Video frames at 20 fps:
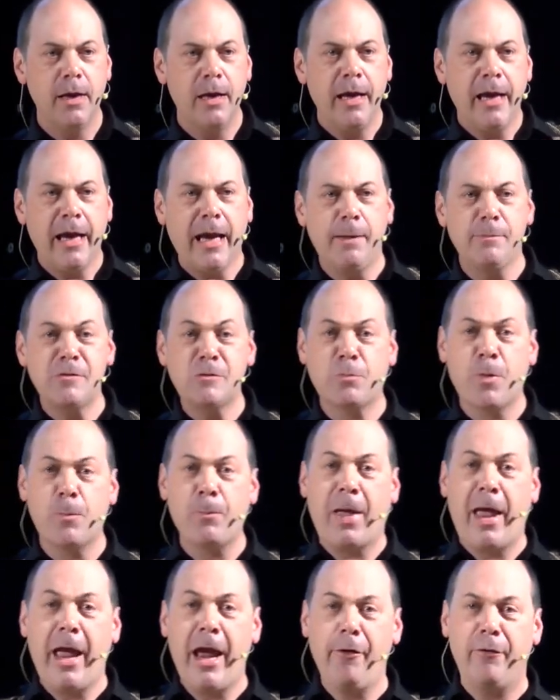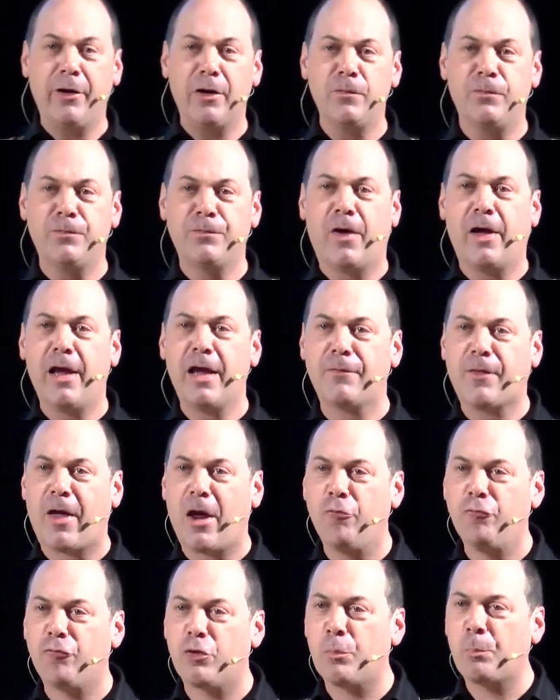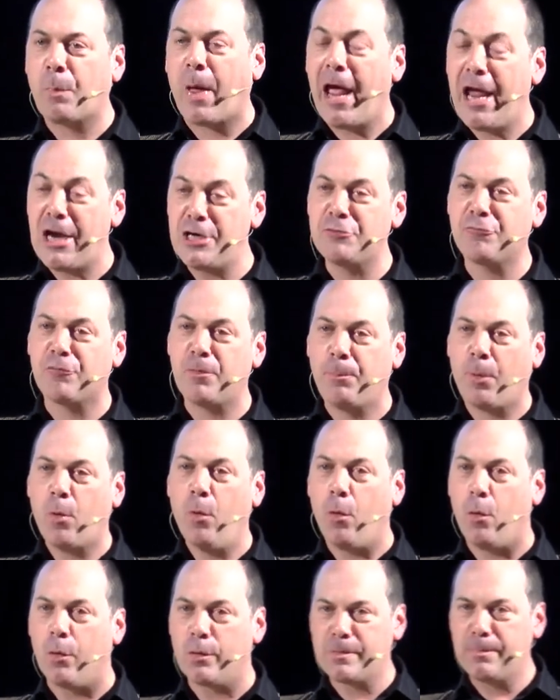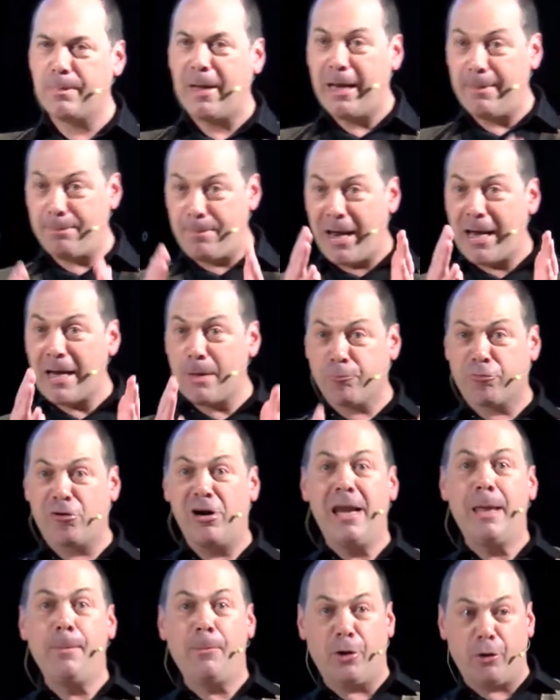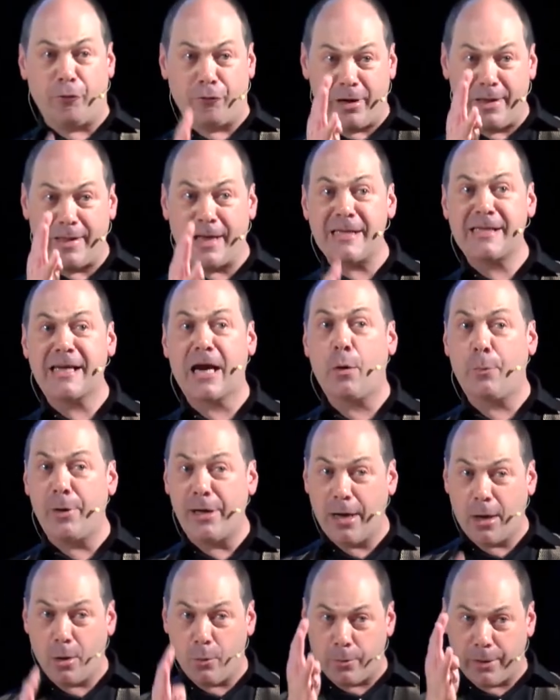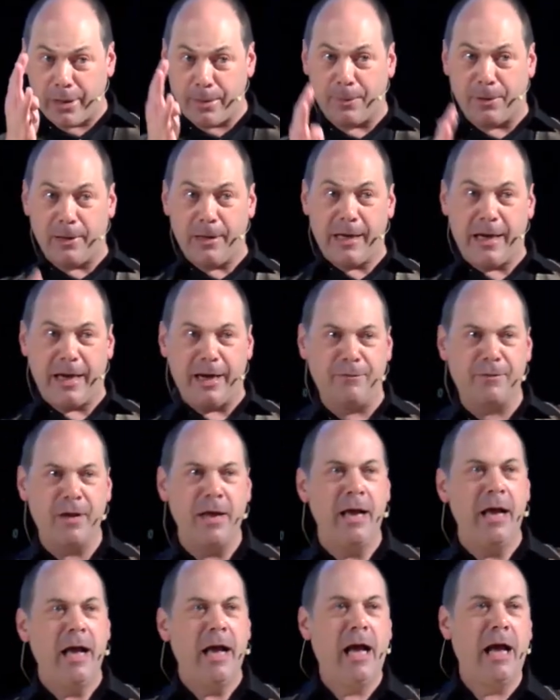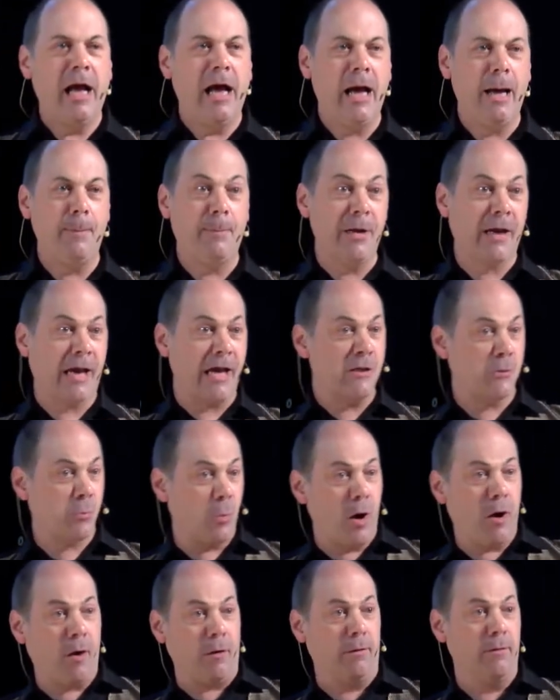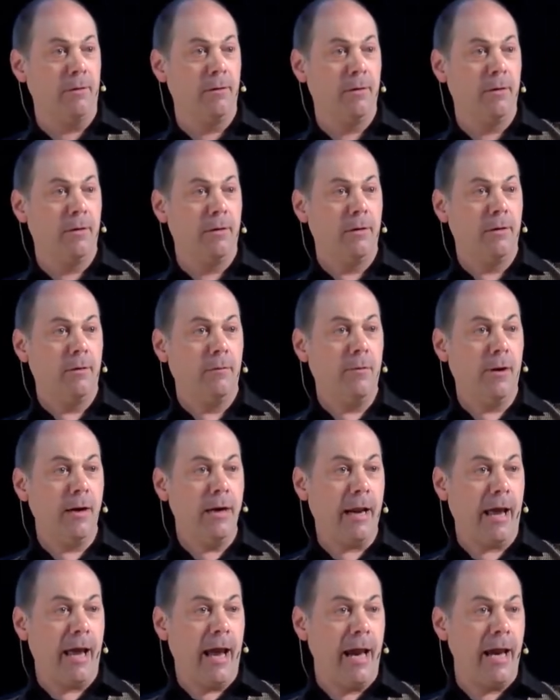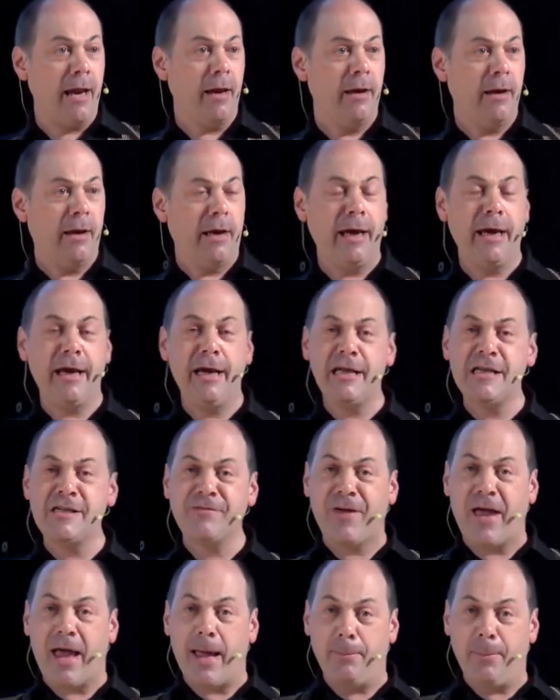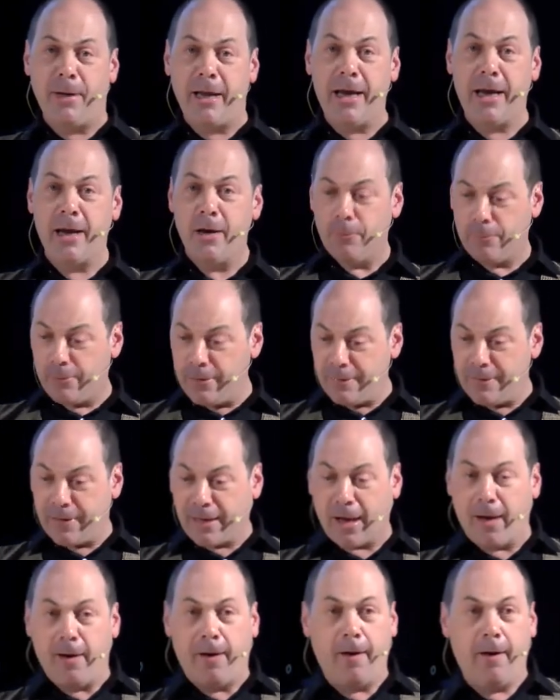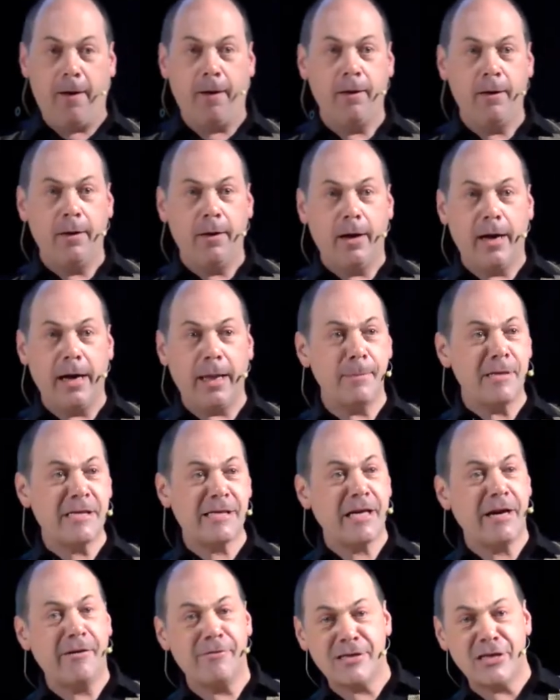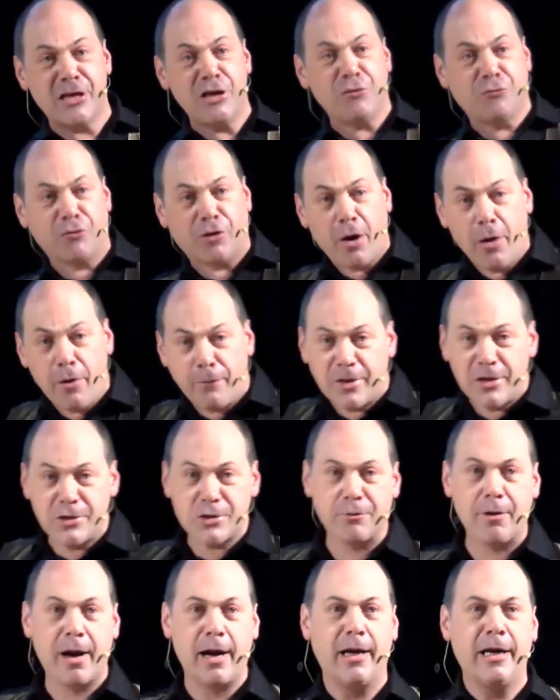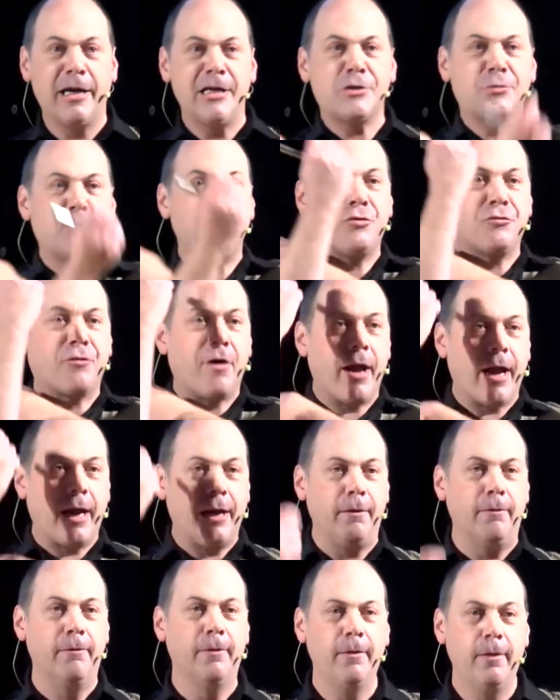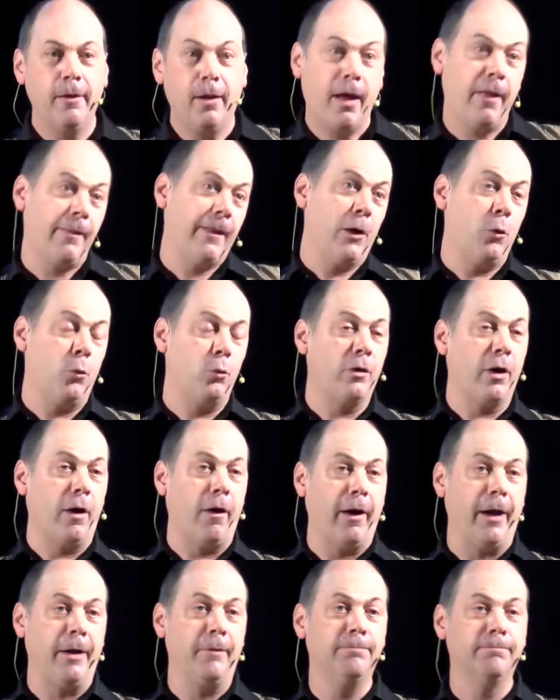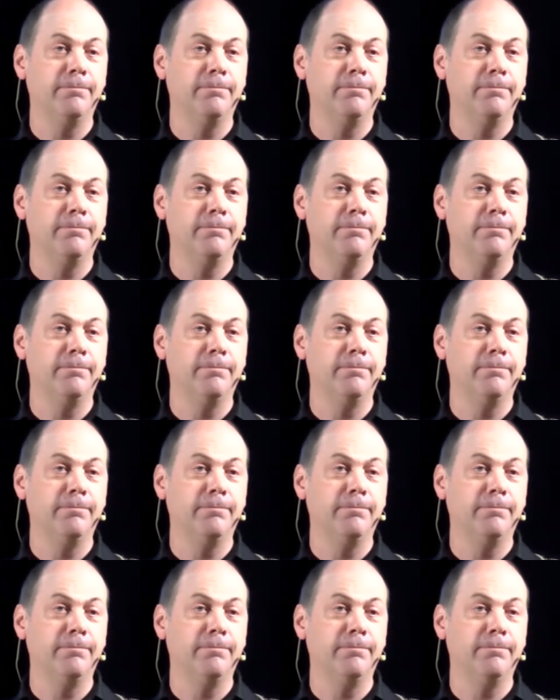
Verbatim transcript: He was preparing a 500 page report. He'd made a preliminary, that's how we know what he believed. Uh, but guess what? One day, he and his family were in the car, and he mysteriously drove it directly into a train, and they all died.